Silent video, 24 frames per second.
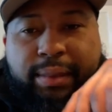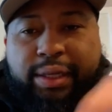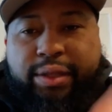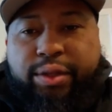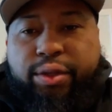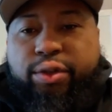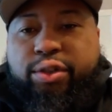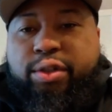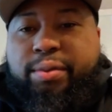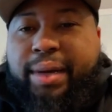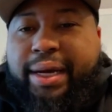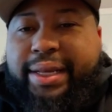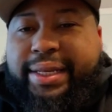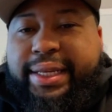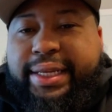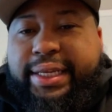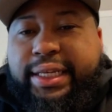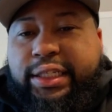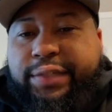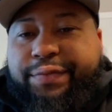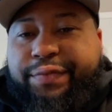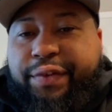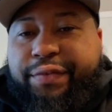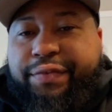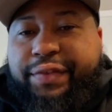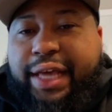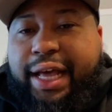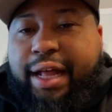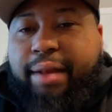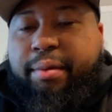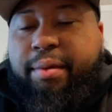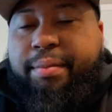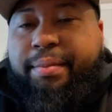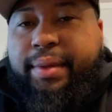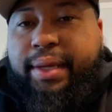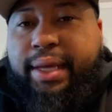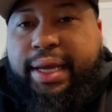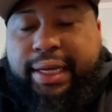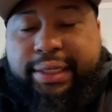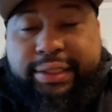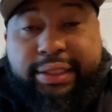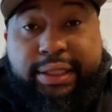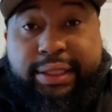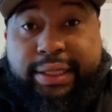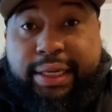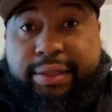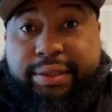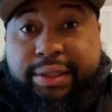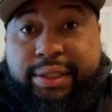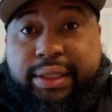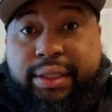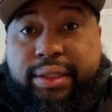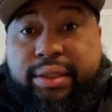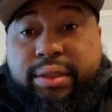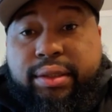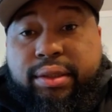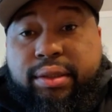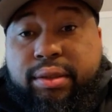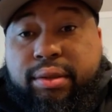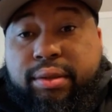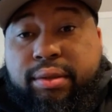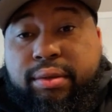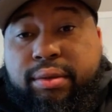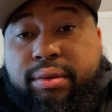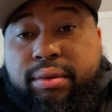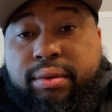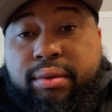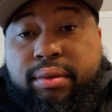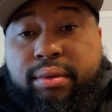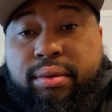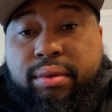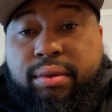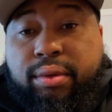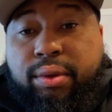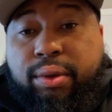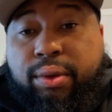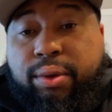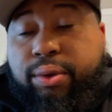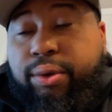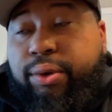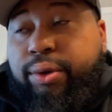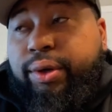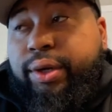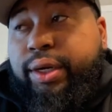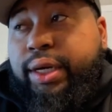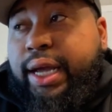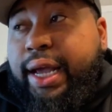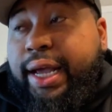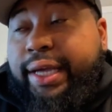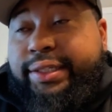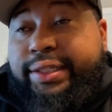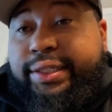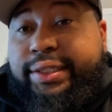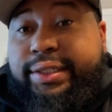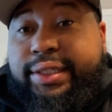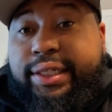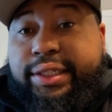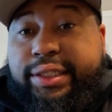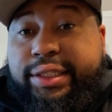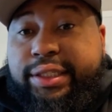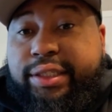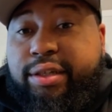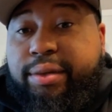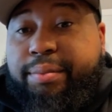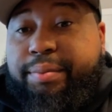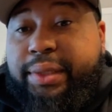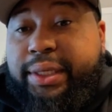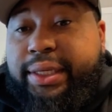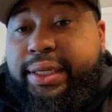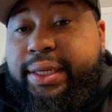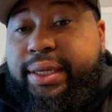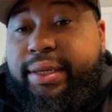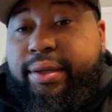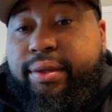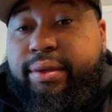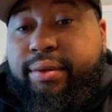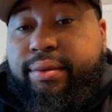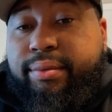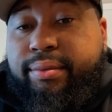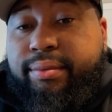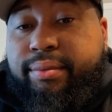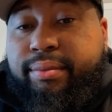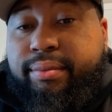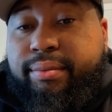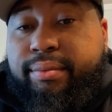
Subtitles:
My thoughts about Nicki's 5th album. Has she announced it? Or has she said she's completed it?